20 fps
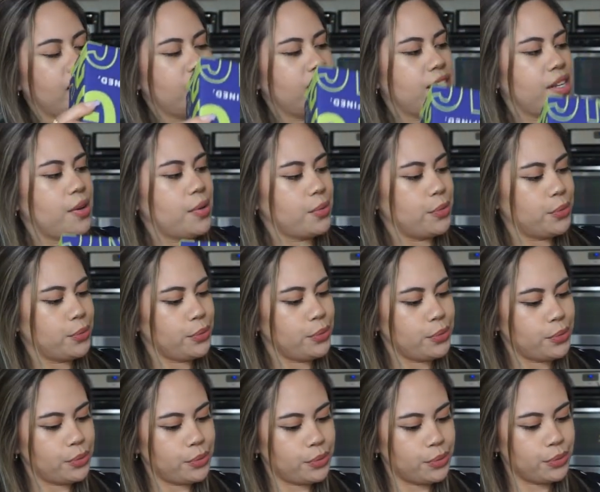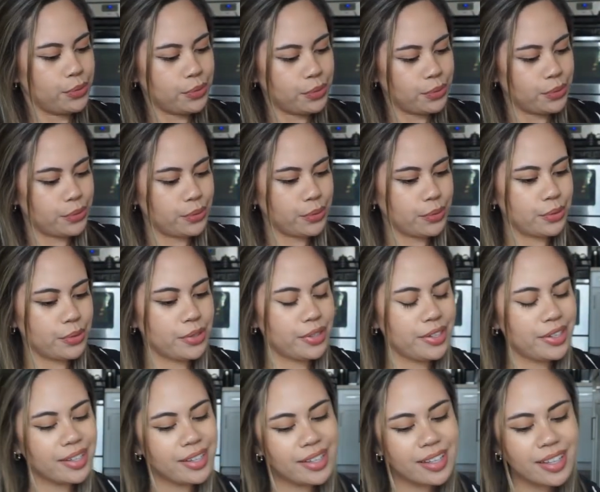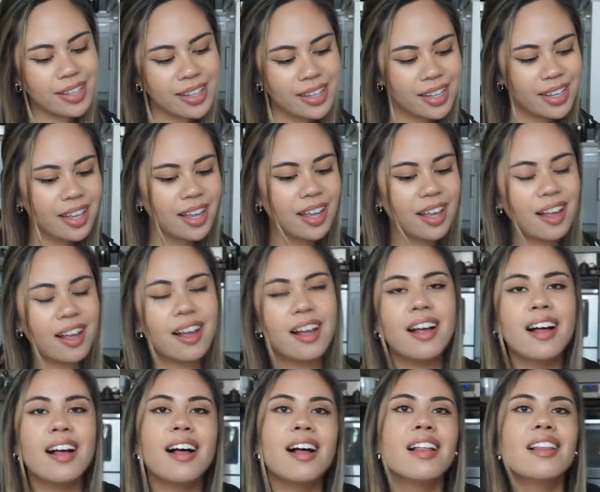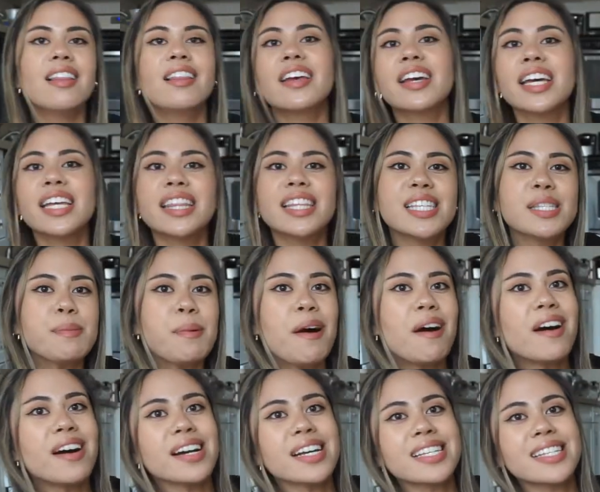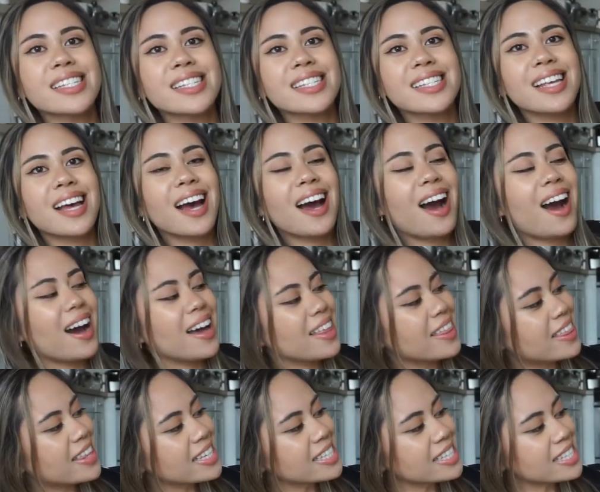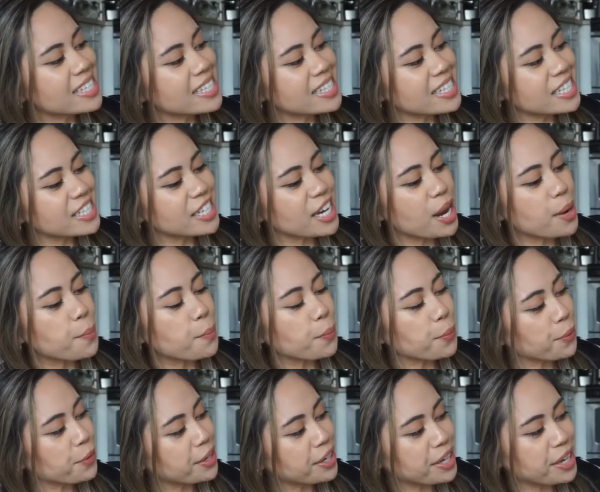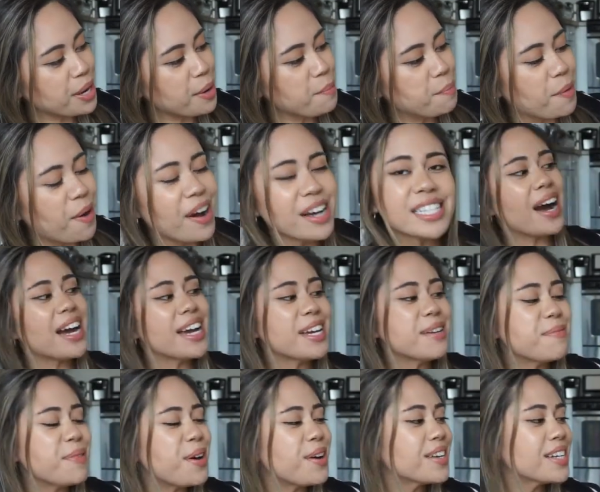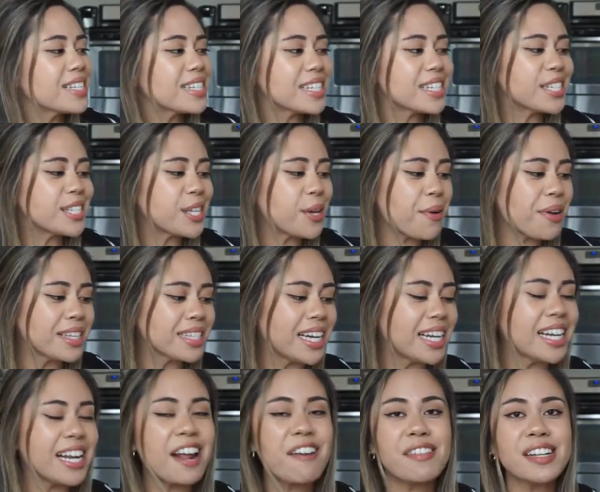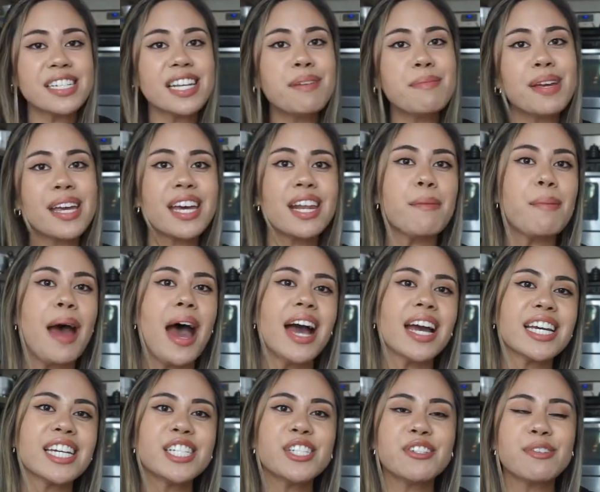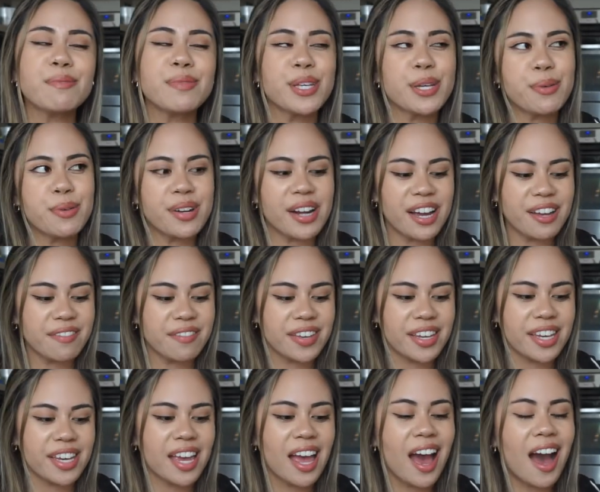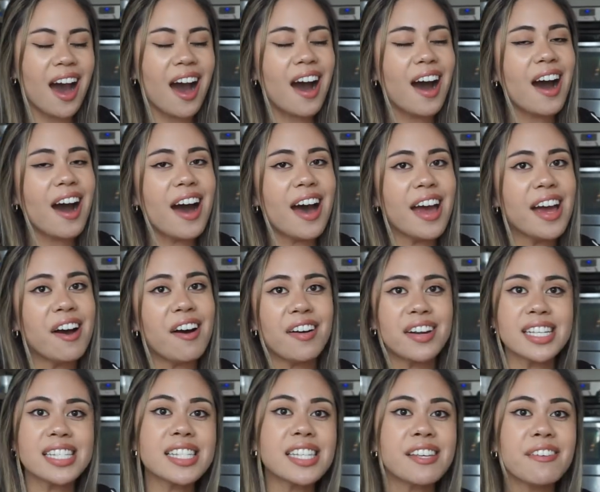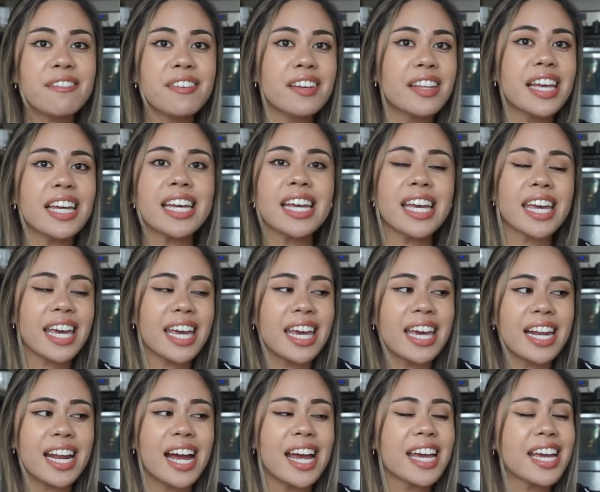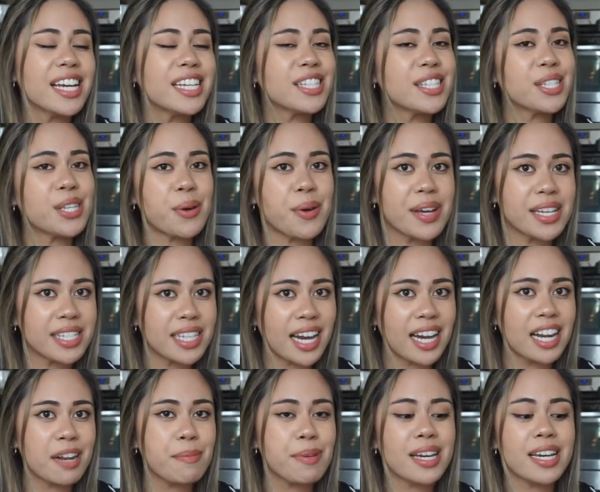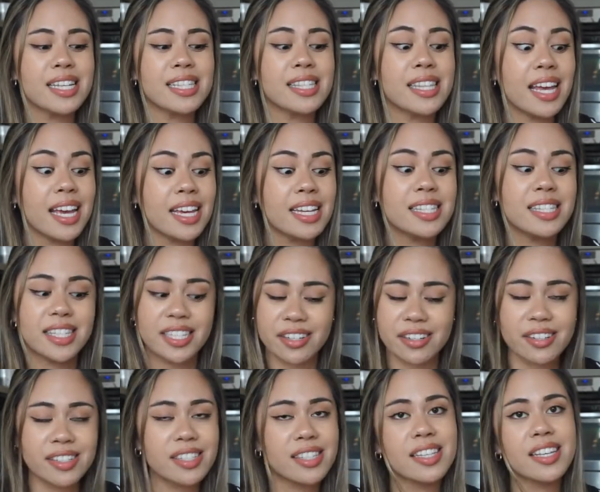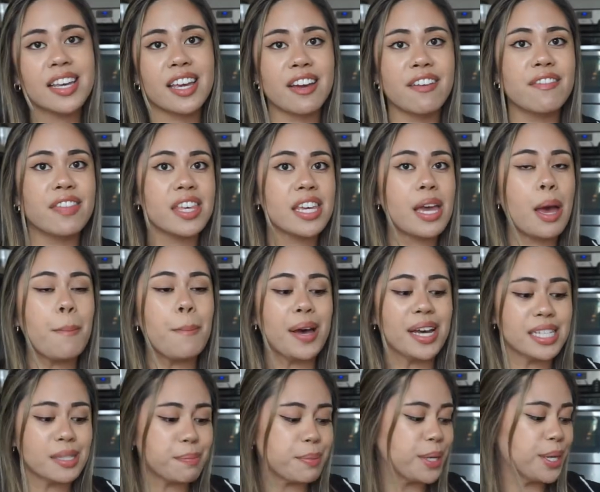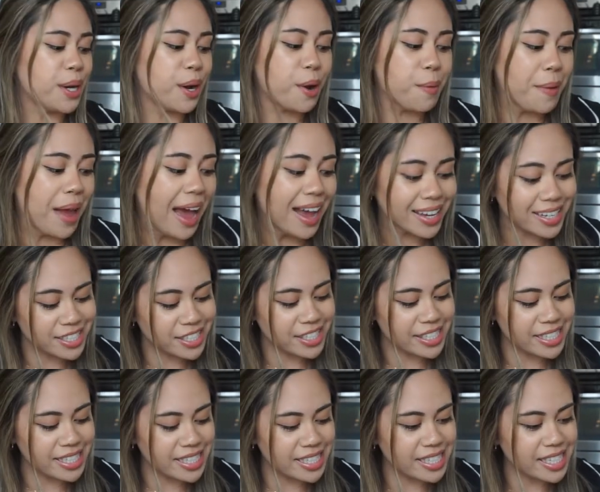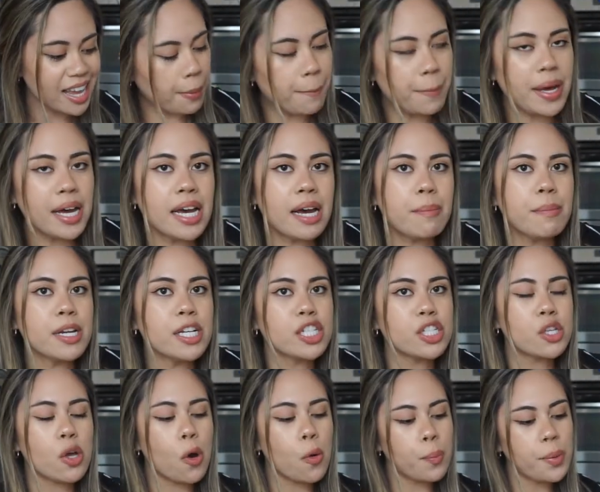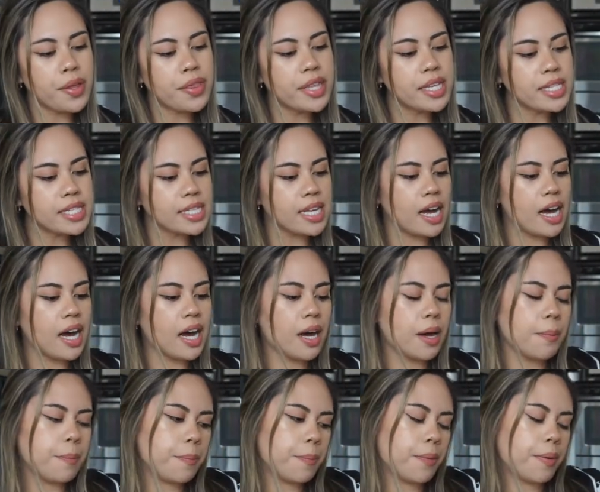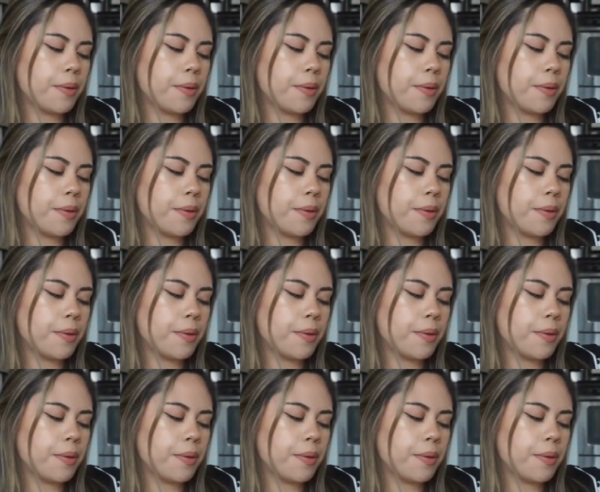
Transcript: So, ooh, look at this box. This is such a pretty box. I am honestly so excited. Every time I get a package from Liquid IV, I honestly feel like a kid. I get so excited because they seriously give the best PR packages. But I'm gonna just open this up.